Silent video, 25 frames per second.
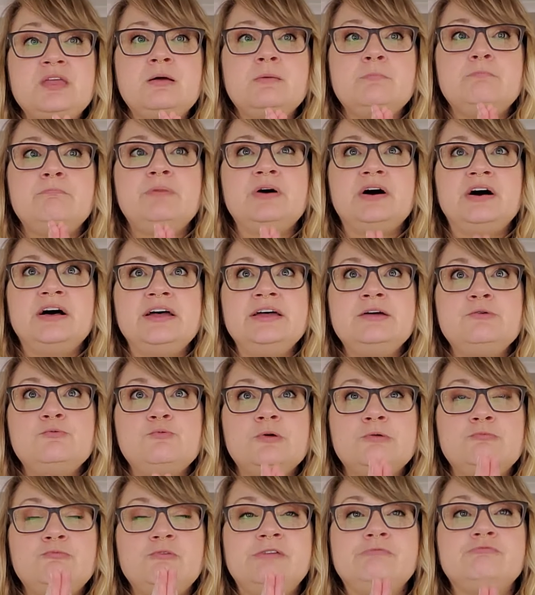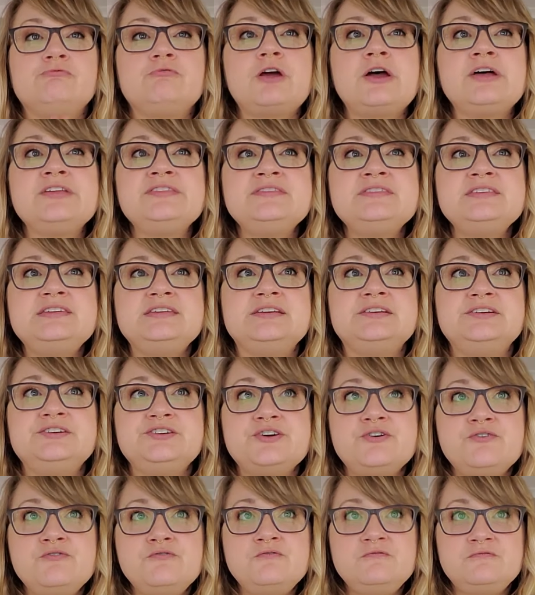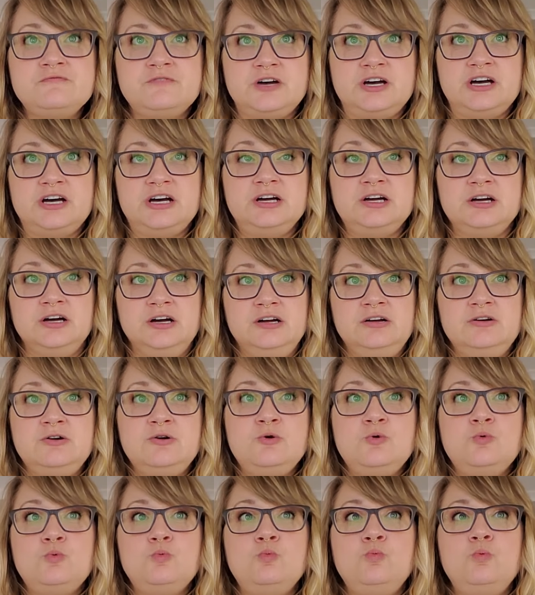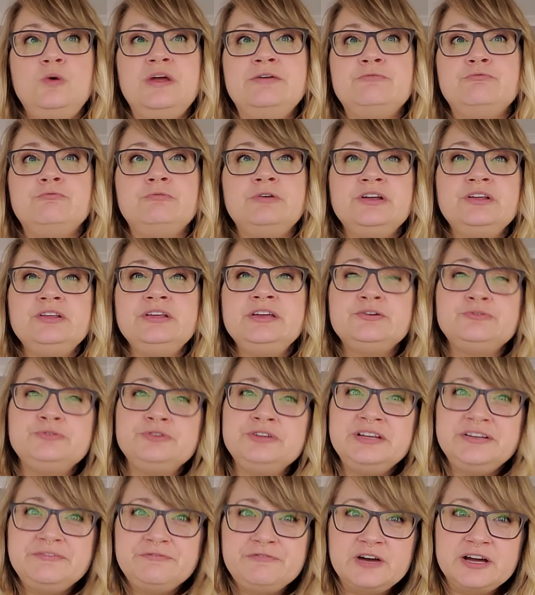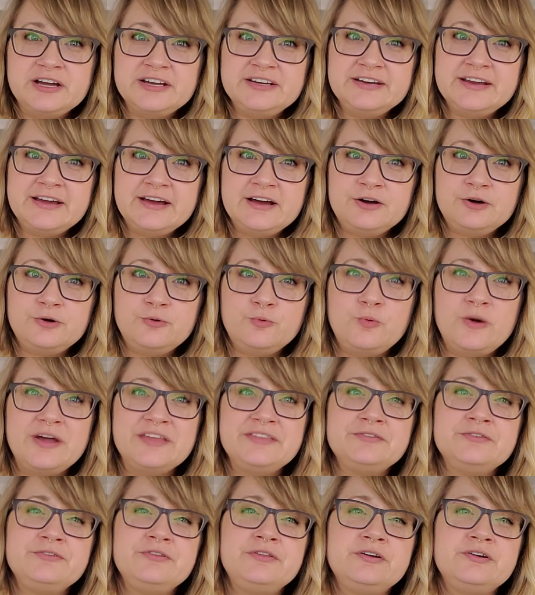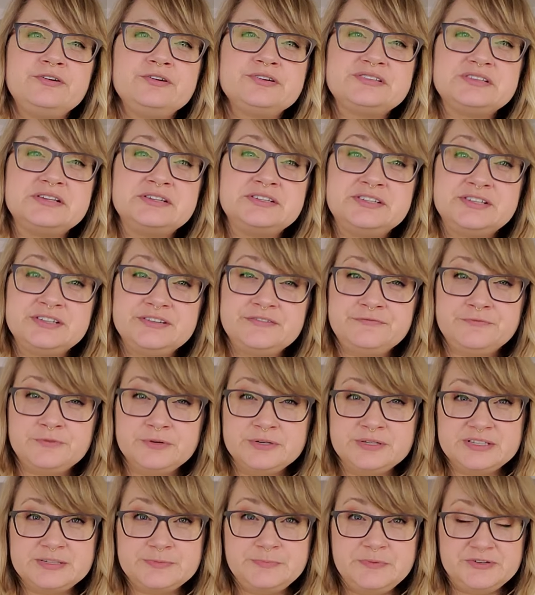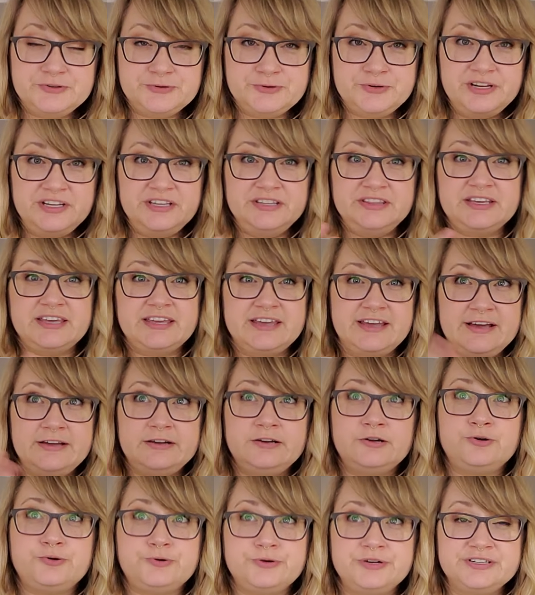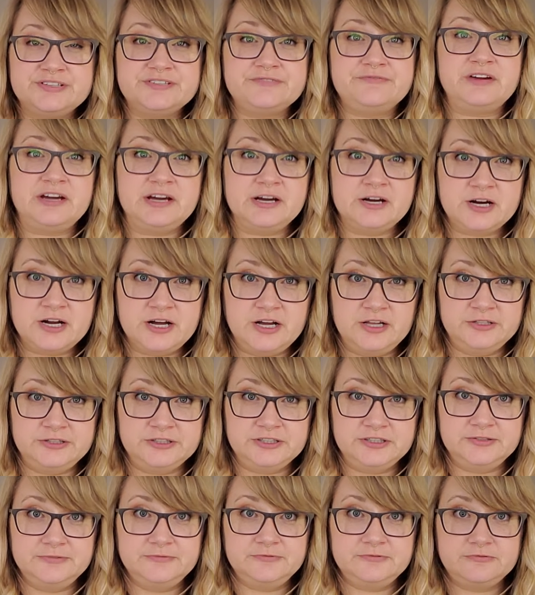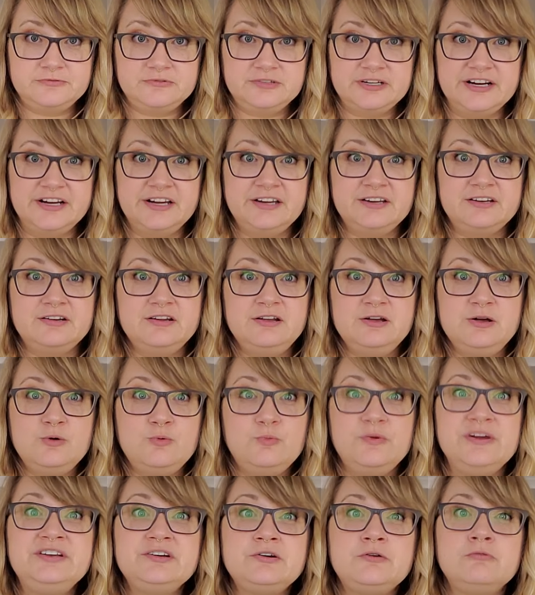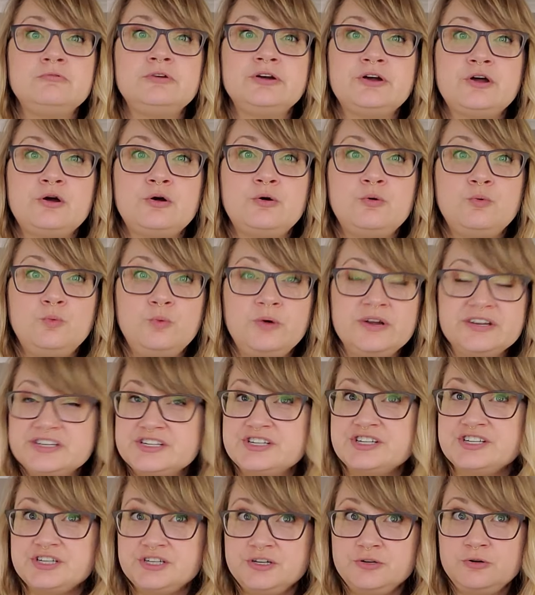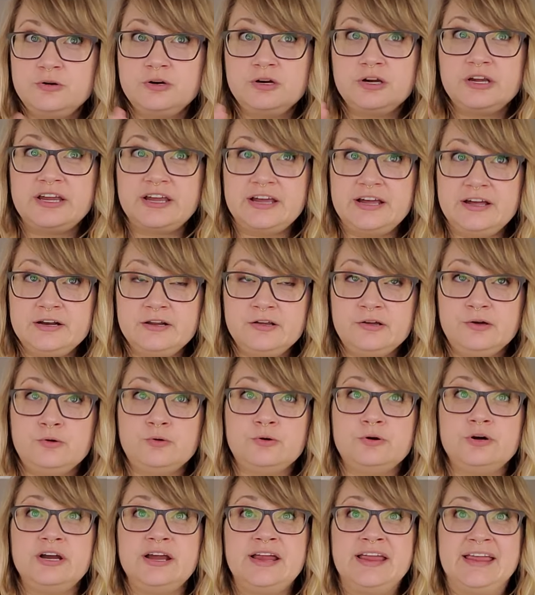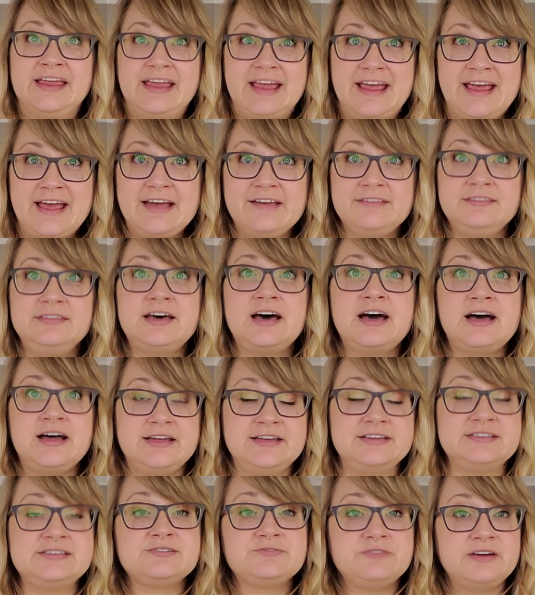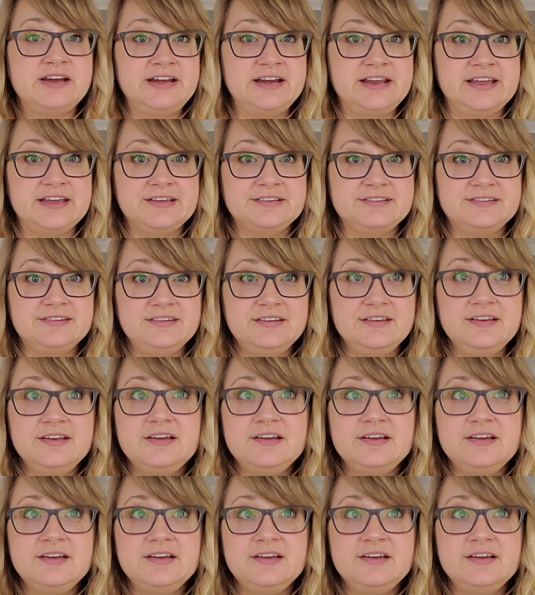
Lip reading: but when we run the ANOVA, we really only find out whether there is a difference between the categories of hair color, right? We don't know which category had the highest ratings.